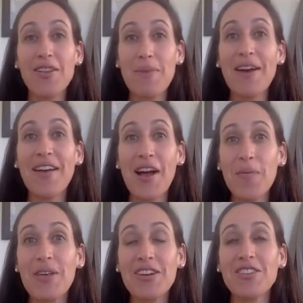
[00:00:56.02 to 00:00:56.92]

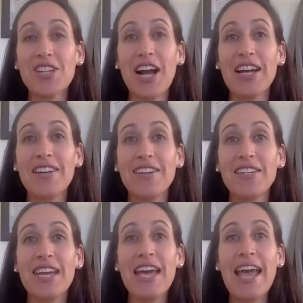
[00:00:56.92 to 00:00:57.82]
helping your child
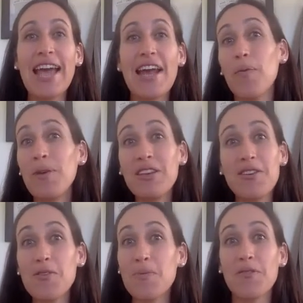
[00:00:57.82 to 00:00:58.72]
and helping
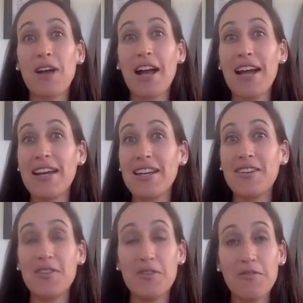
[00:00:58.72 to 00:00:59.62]
you provide
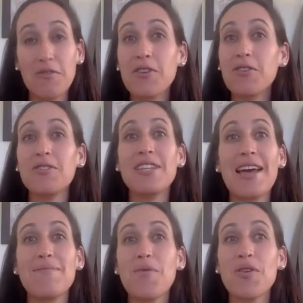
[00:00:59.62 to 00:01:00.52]
new foods
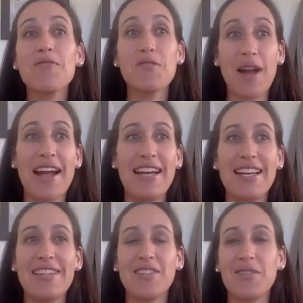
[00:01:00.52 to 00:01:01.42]
and more
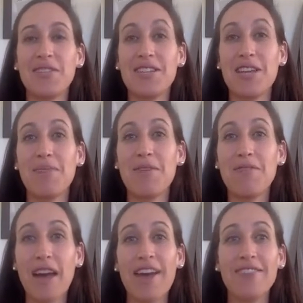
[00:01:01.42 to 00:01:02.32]
variety. So it's going to be
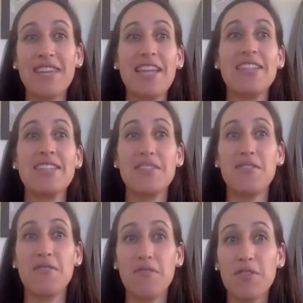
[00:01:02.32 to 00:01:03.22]
5 days to
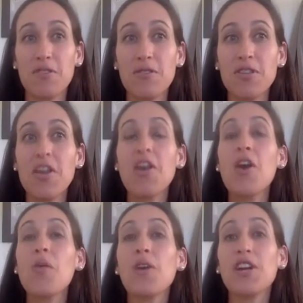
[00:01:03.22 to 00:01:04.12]
new foods.
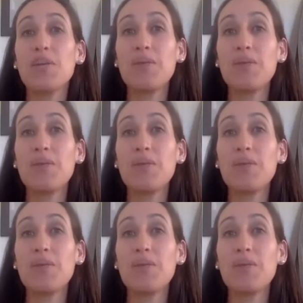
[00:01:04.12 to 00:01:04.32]
We're going to be